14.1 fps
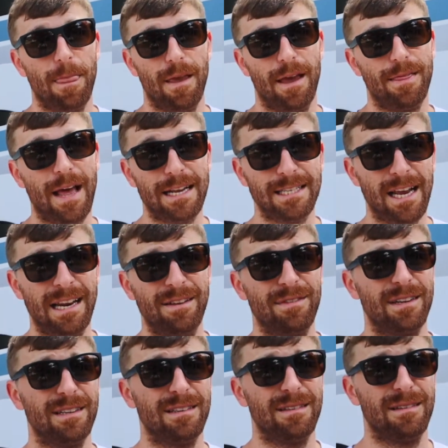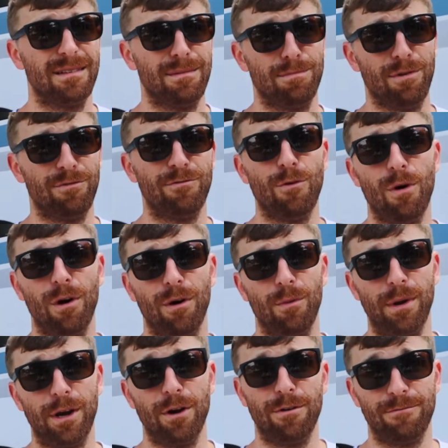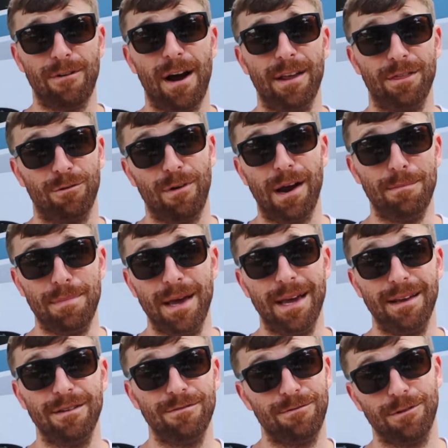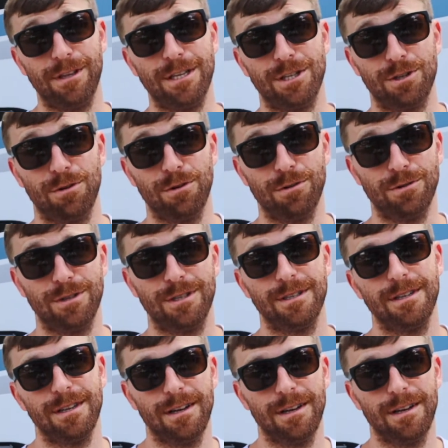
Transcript: And that's not even before we couldn't find the right bit for these screws.